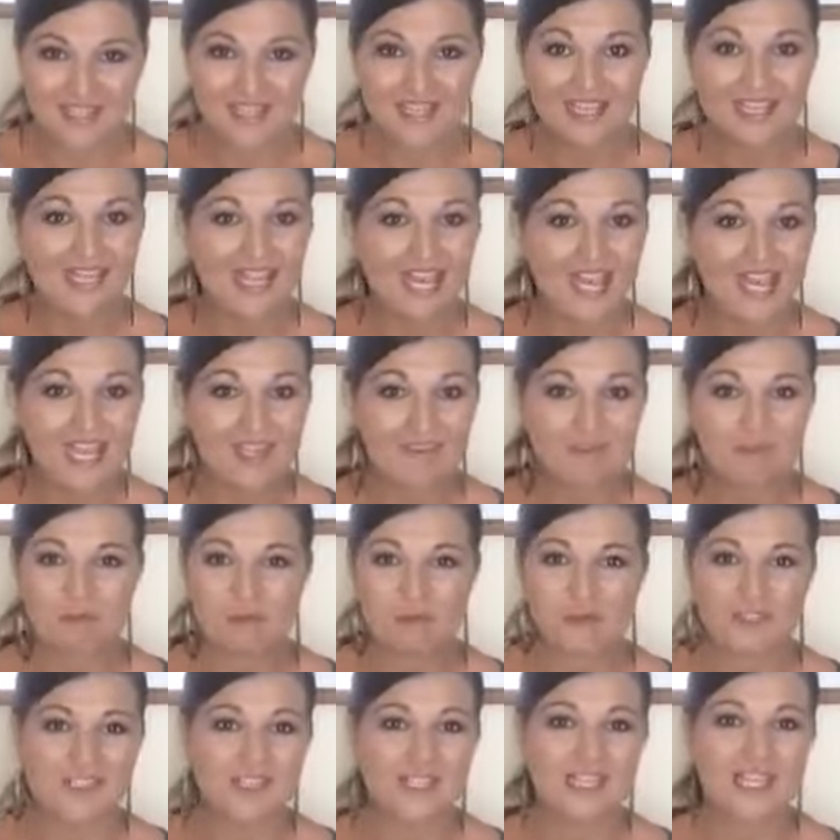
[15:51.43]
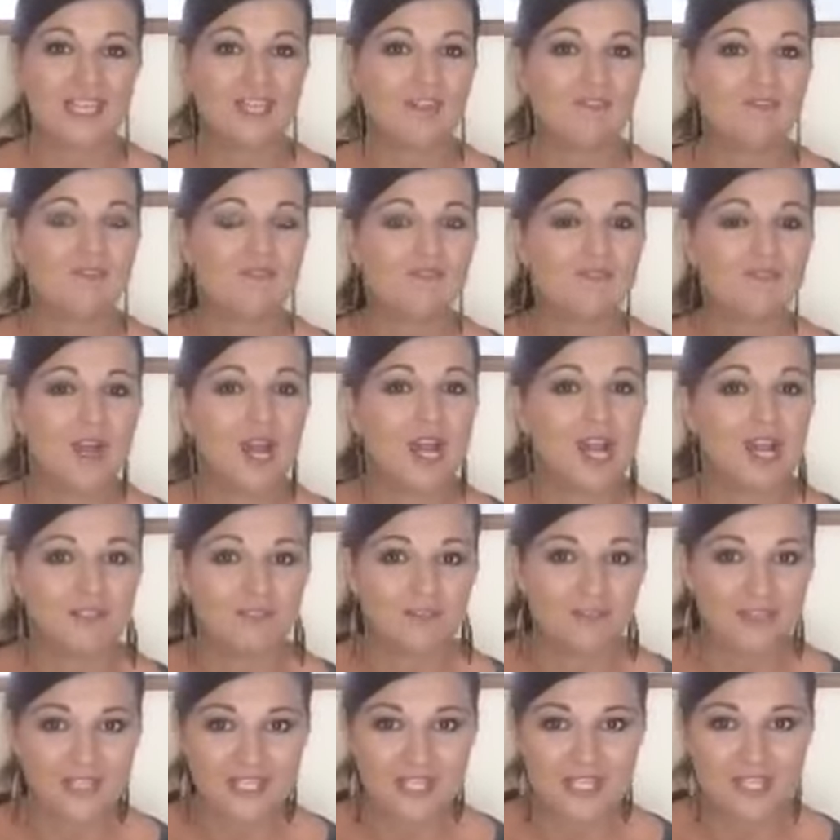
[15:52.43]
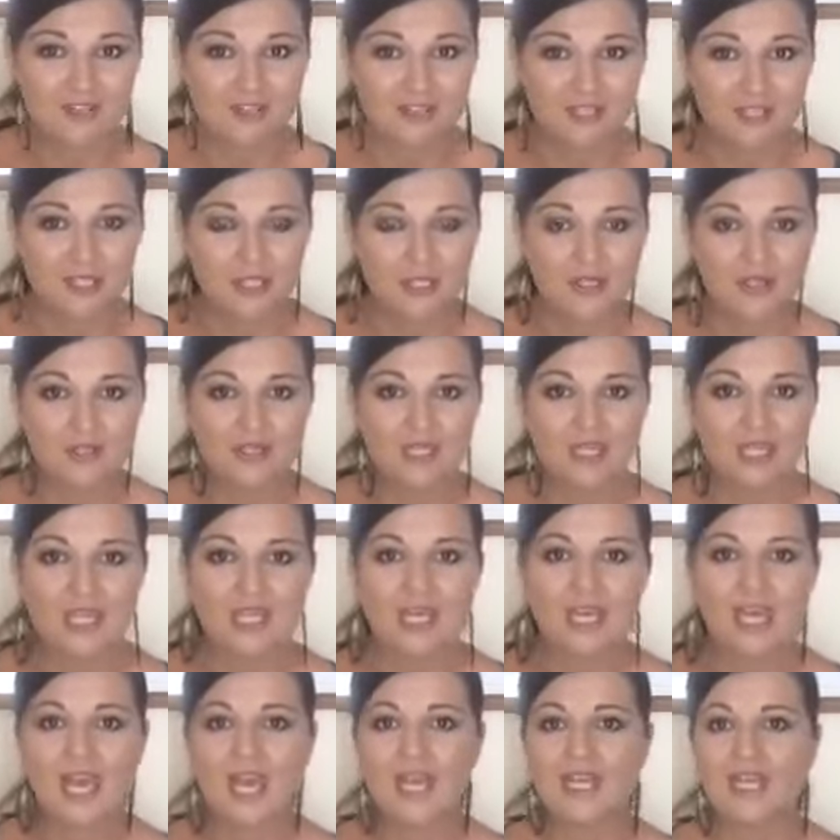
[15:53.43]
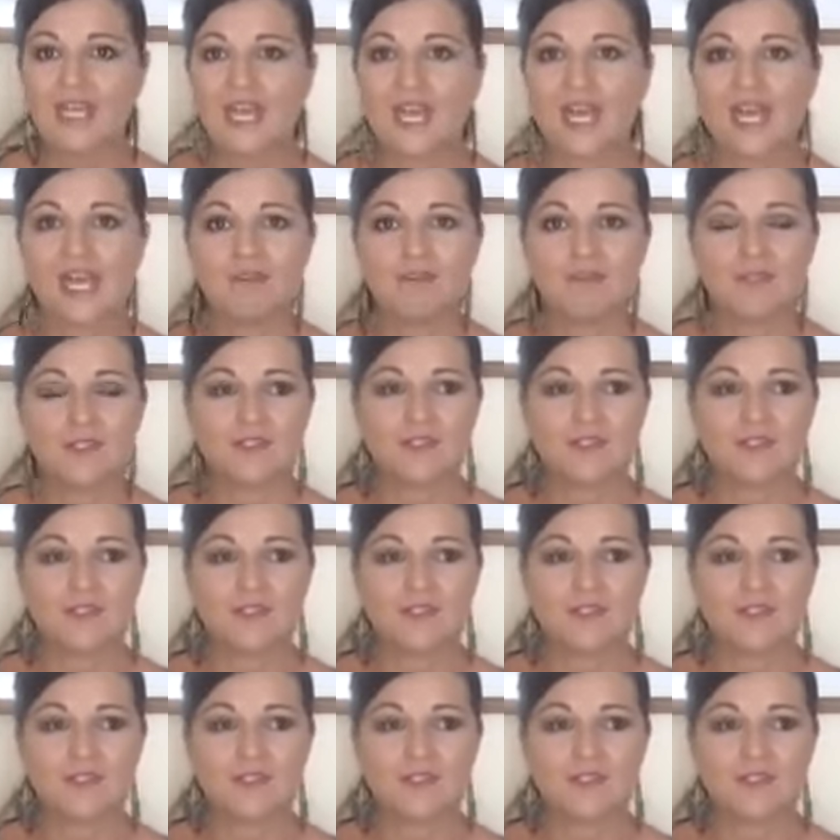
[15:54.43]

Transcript: live was like half a year ago, and I